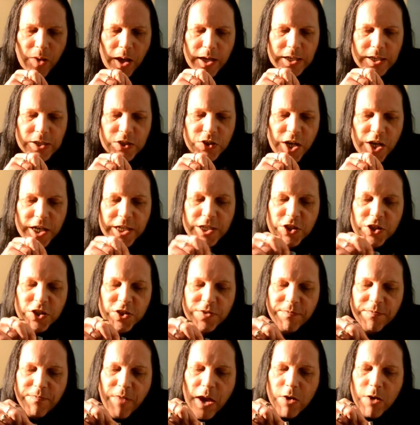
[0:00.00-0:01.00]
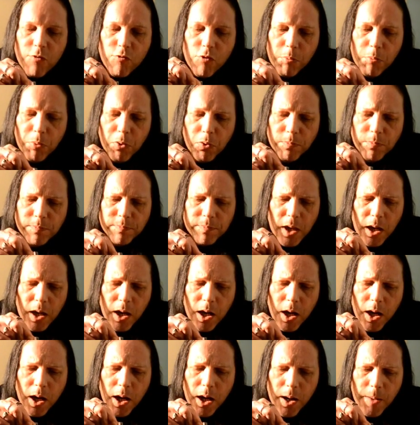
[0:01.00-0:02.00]
It tastes venerable.
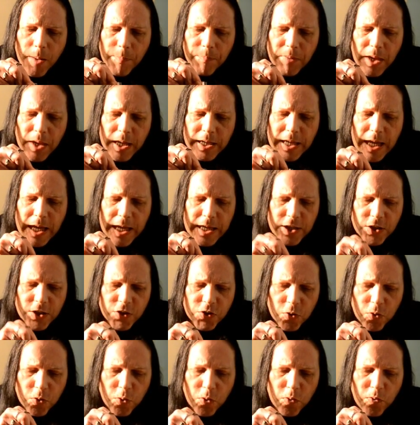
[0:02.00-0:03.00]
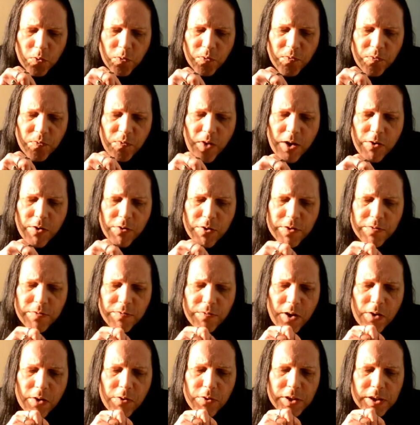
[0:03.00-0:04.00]
Again, it's all very,
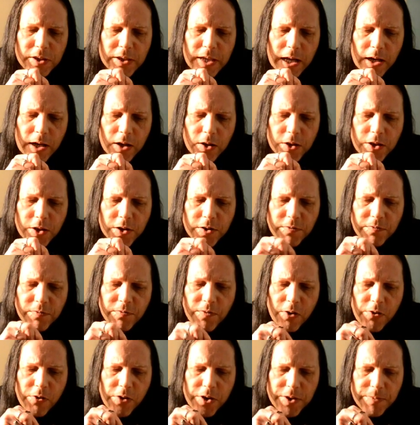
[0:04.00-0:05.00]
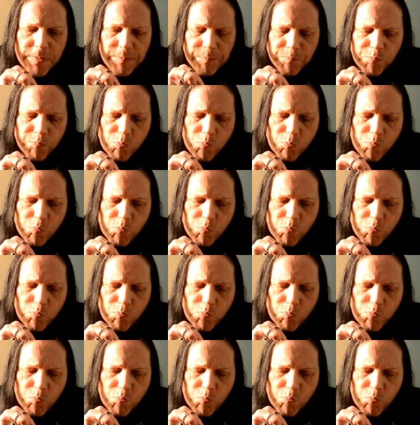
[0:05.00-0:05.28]
very delicate, very.